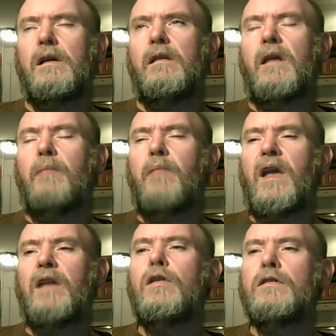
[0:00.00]
that
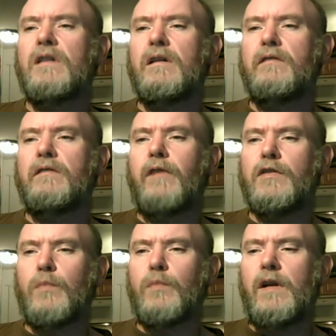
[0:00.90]
made use of
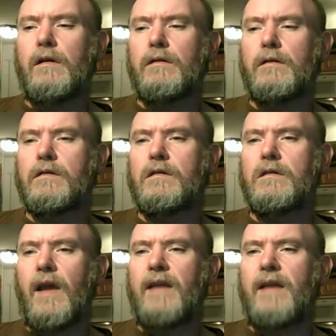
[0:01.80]

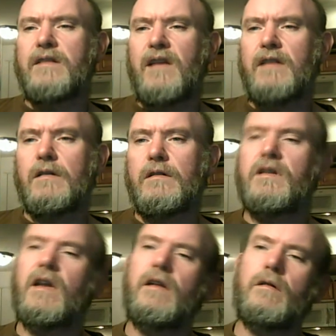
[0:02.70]
Arduinos and
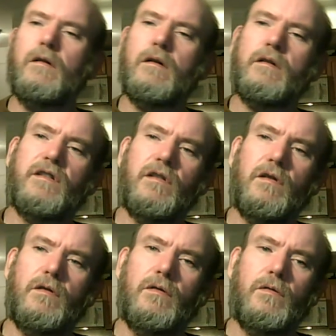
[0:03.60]
sensors in order
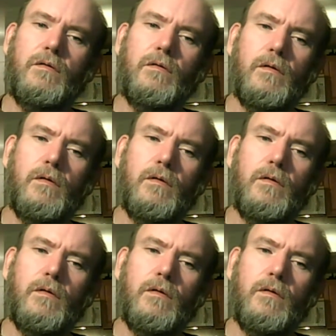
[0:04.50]
to